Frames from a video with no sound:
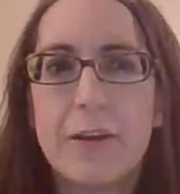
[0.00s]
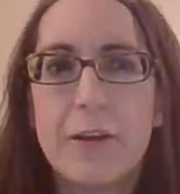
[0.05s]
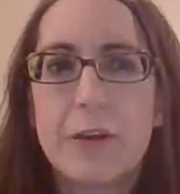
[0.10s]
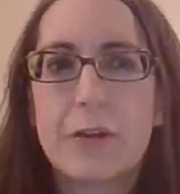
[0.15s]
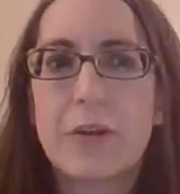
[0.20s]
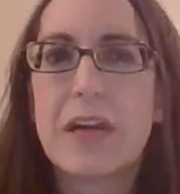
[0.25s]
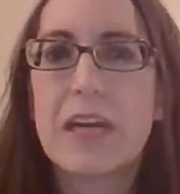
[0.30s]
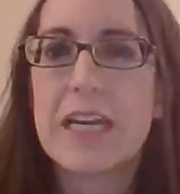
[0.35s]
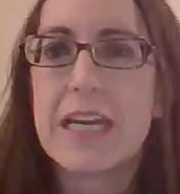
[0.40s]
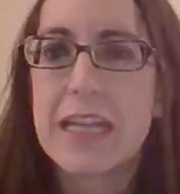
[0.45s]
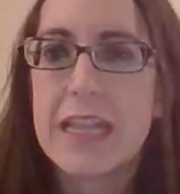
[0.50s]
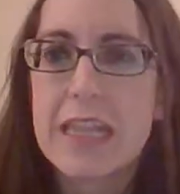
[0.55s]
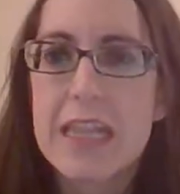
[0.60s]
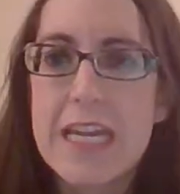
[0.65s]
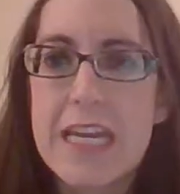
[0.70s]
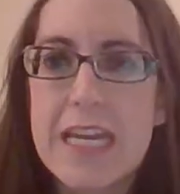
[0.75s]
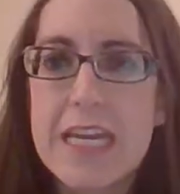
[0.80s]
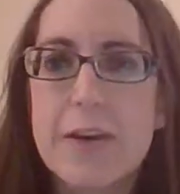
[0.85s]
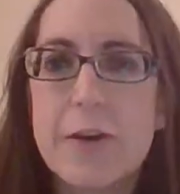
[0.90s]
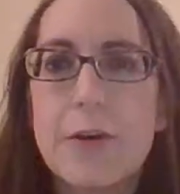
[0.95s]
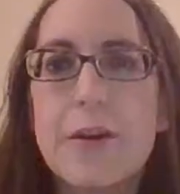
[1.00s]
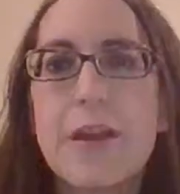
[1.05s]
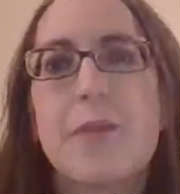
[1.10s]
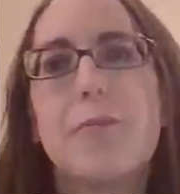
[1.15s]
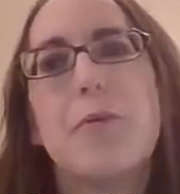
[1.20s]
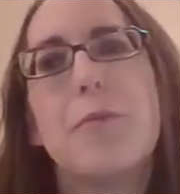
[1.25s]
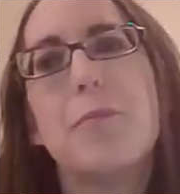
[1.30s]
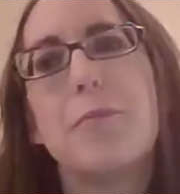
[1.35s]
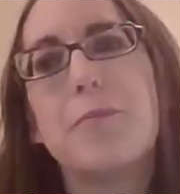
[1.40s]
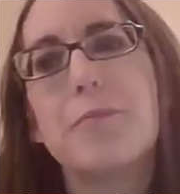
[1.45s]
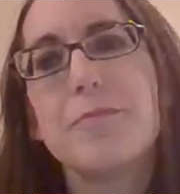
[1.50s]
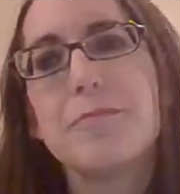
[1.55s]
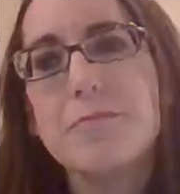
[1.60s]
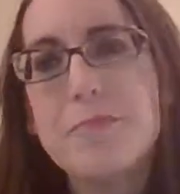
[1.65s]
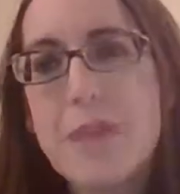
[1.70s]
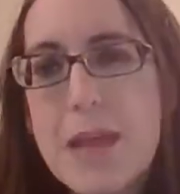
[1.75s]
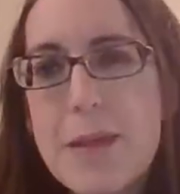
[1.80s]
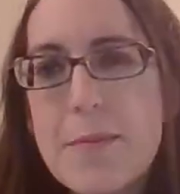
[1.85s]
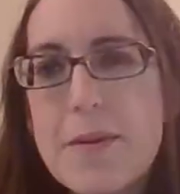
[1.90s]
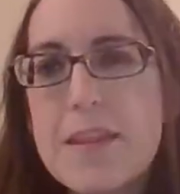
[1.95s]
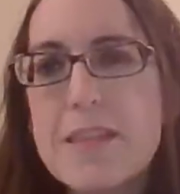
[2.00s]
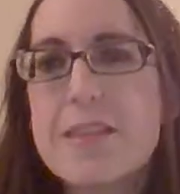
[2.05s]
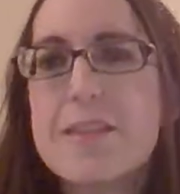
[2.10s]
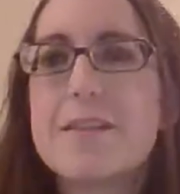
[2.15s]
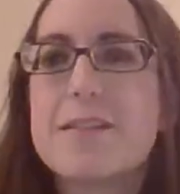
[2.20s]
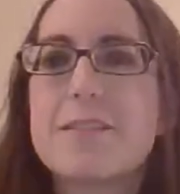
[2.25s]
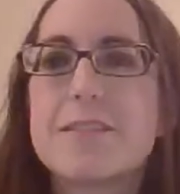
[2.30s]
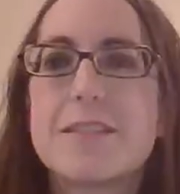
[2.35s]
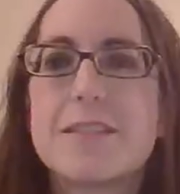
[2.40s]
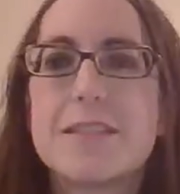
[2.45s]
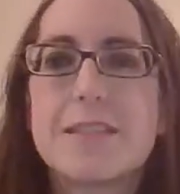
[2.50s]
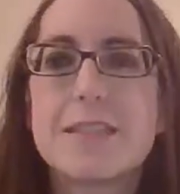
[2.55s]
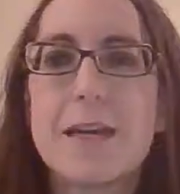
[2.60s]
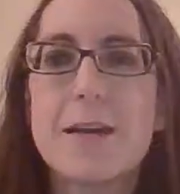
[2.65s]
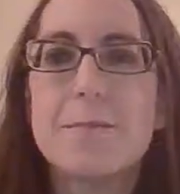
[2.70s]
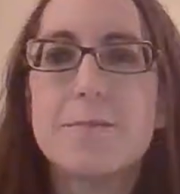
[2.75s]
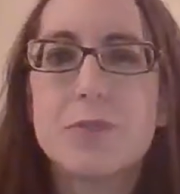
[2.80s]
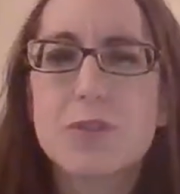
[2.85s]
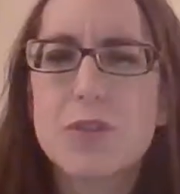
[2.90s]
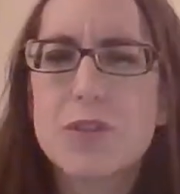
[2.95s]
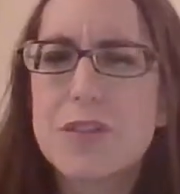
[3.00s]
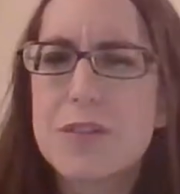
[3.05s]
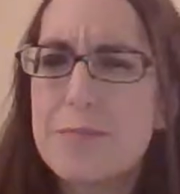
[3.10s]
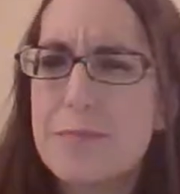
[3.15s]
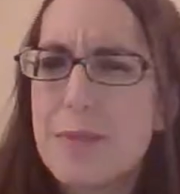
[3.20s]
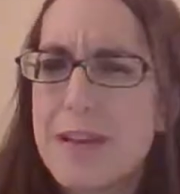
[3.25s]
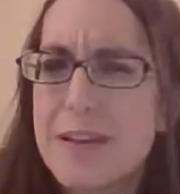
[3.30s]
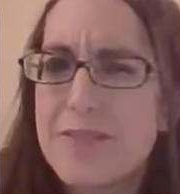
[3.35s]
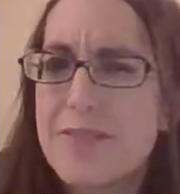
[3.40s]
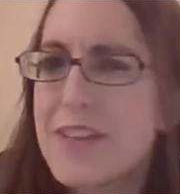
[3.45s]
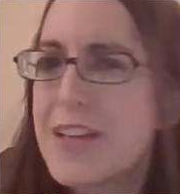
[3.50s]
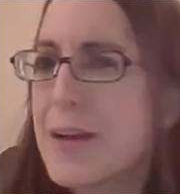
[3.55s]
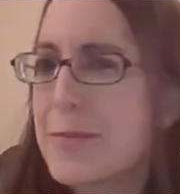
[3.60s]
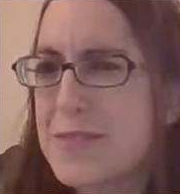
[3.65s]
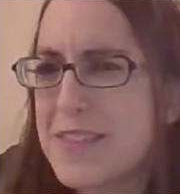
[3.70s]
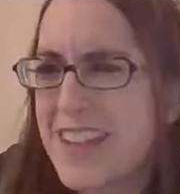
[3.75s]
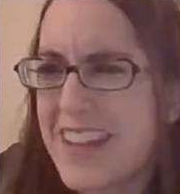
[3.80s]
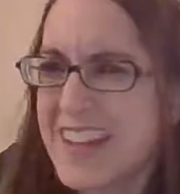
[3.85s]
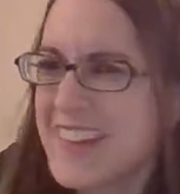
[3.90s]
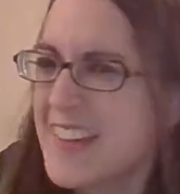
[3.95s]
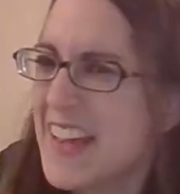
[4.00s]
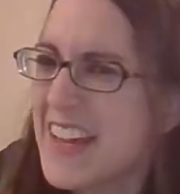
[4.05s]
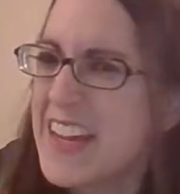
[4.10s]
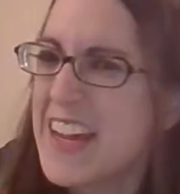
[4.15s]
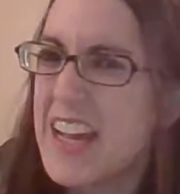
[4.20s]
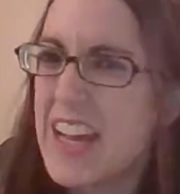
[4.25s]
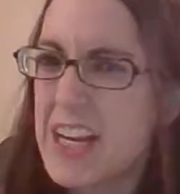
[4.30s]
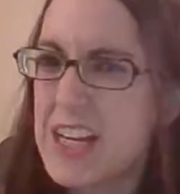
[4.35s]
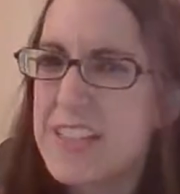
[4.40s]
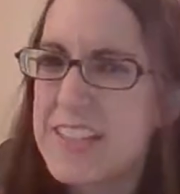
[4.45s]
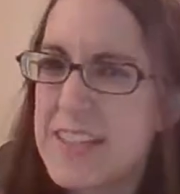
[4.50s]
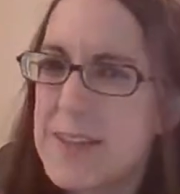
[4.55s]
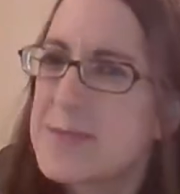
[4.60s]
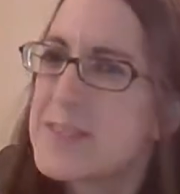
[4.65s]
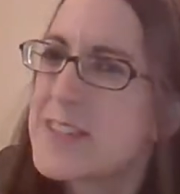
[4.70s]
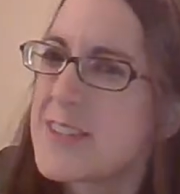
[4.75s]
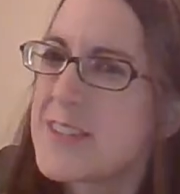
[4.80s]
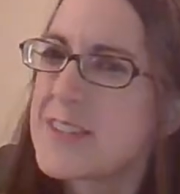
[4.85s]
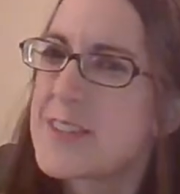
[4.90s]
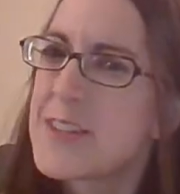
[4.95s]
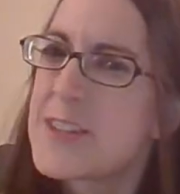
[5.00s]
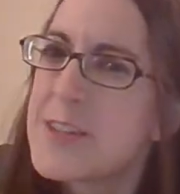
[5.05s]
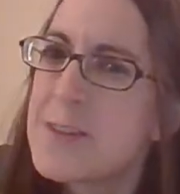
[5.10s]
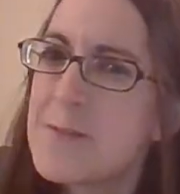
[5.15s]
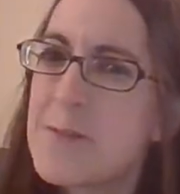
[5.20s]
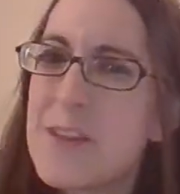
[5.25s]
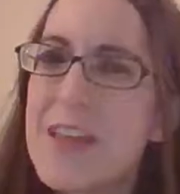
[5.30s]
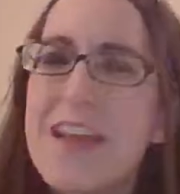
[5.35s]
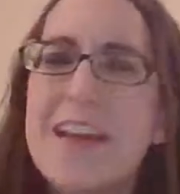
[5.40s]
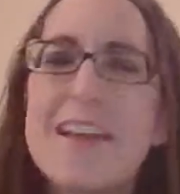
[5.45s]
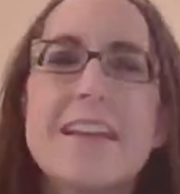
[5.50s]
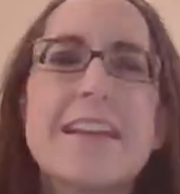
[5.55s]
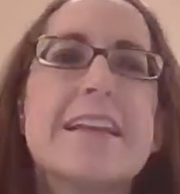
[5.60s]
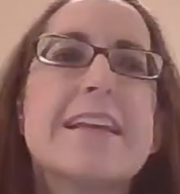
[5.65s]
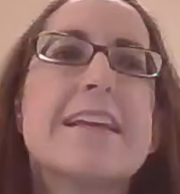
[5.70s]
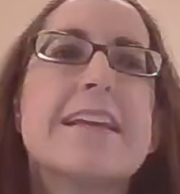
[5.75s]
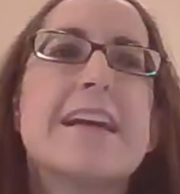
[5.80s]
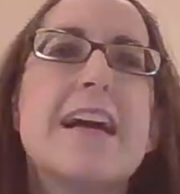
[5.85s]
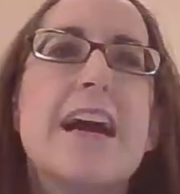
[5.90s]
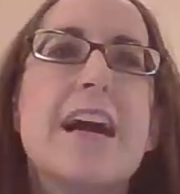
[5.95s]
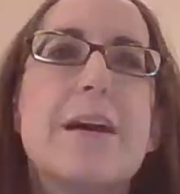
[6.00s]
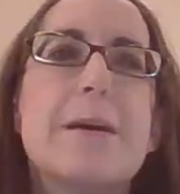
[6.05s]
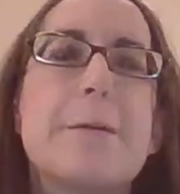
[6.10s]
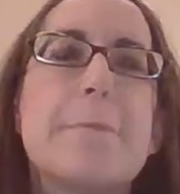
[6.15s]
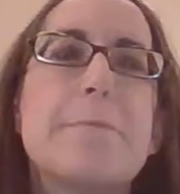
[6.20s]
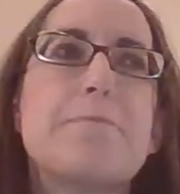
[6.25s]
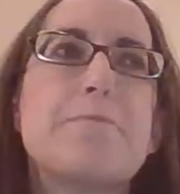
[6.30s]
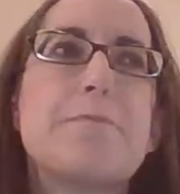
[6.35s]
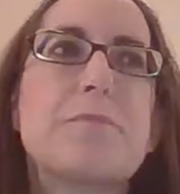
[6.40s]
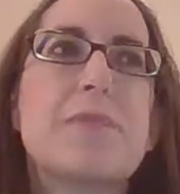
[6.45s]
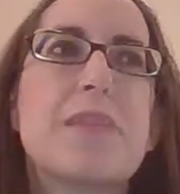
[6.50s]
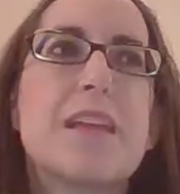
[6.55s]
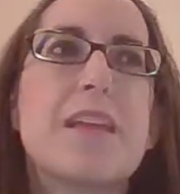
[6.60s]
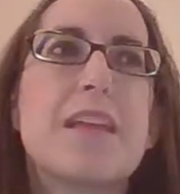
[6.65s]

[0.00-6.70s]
right, and think, okay, well, maybe there's some sort of benefit. I'm still searching for that.